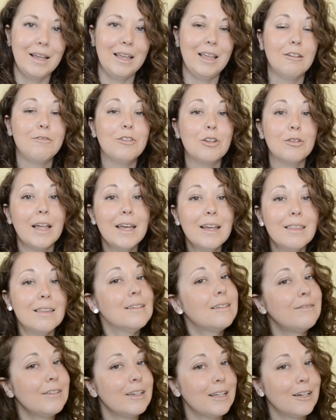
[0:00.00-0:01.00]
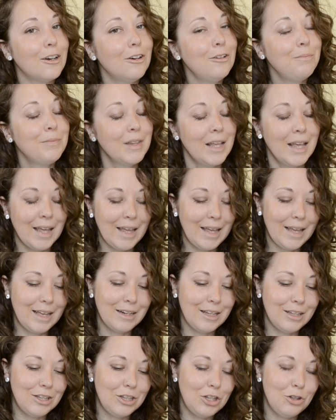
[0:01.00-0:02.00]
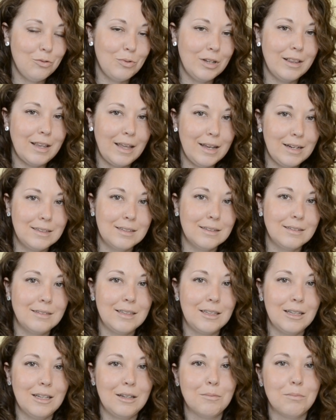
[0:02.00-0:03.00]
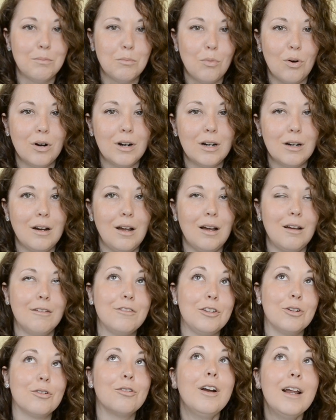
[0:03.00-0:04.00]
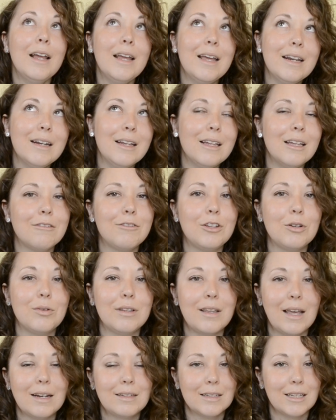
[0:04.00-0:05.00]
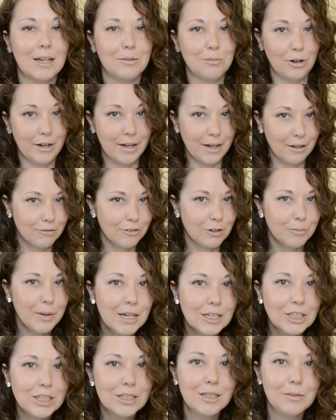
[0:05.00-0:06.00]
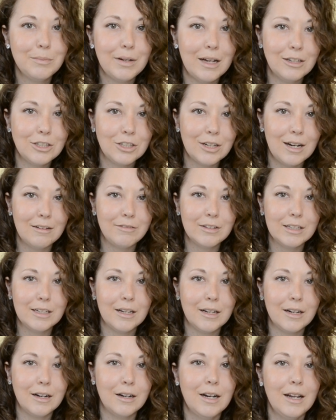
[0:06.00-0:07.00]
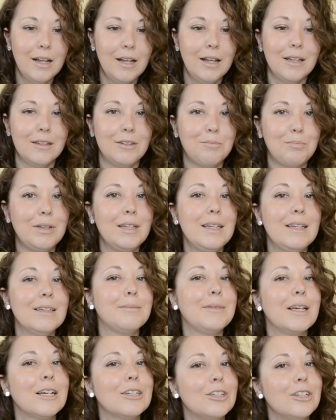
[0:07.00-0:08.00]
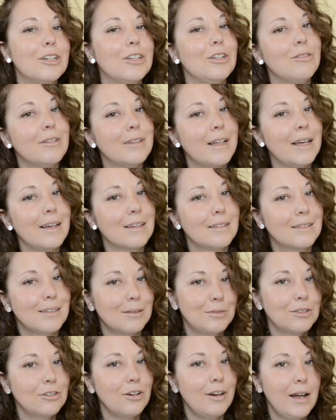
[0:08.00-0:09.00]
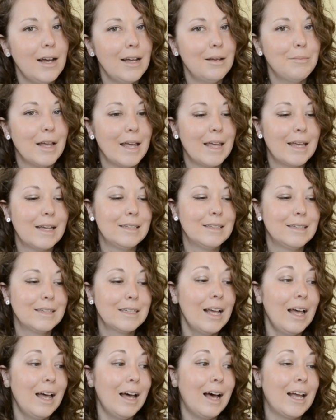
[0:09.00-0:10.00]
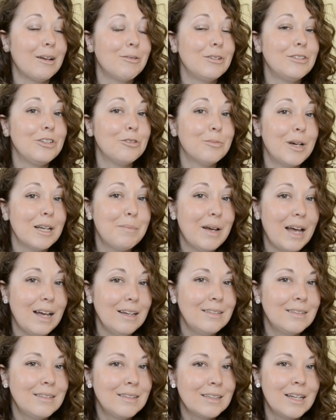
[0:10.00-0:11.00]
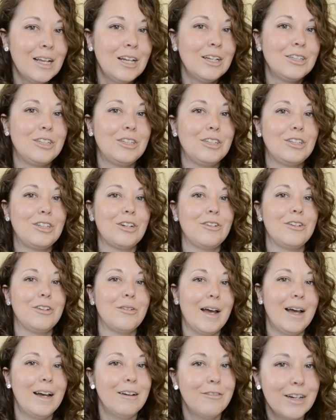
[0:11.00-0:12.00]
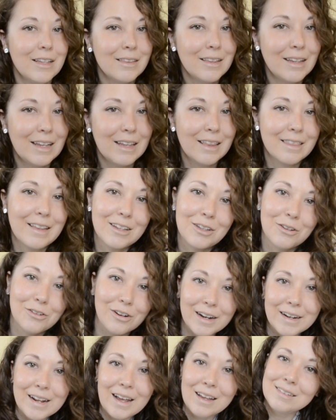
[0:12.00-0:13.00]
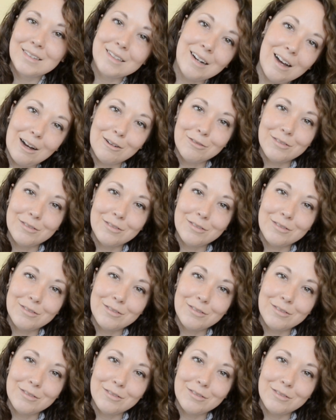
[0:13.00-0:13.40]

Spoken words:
If you like this video and you would like to see more of Ukraine, if you would like to get more information about traveling here, please make sure you like and subscribe, and I will do my best to show you everything that Ukraine has to